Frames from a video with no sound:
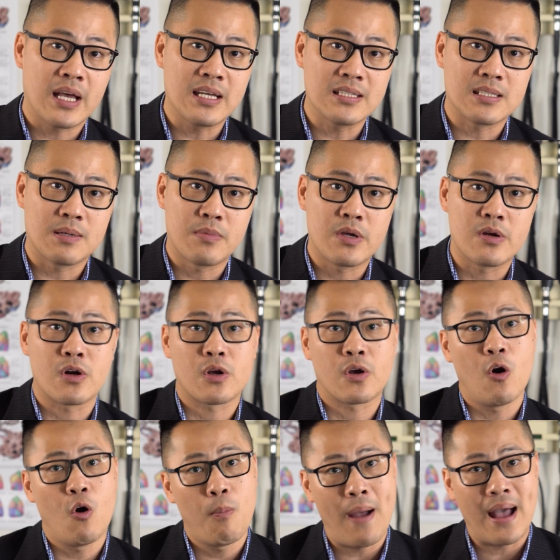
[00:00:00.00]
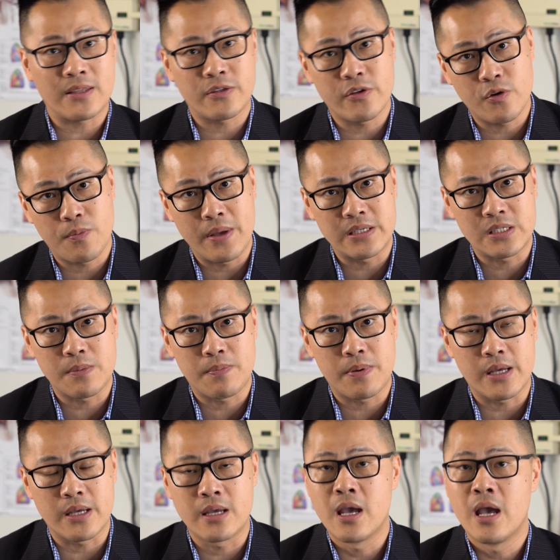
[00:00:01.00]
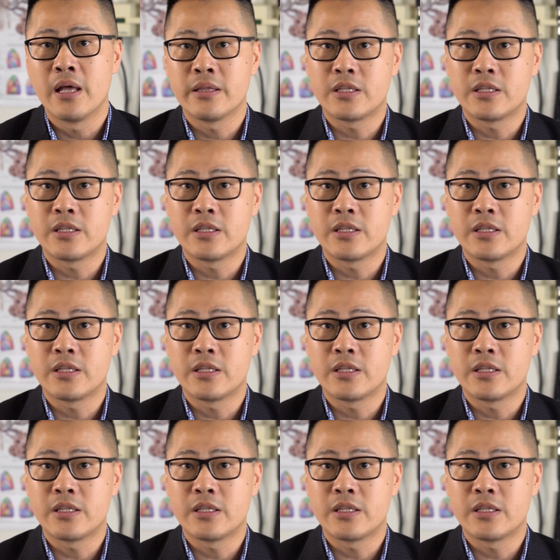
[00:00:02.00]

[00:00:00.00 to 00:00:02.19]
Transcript: test them here, go back to your PCP.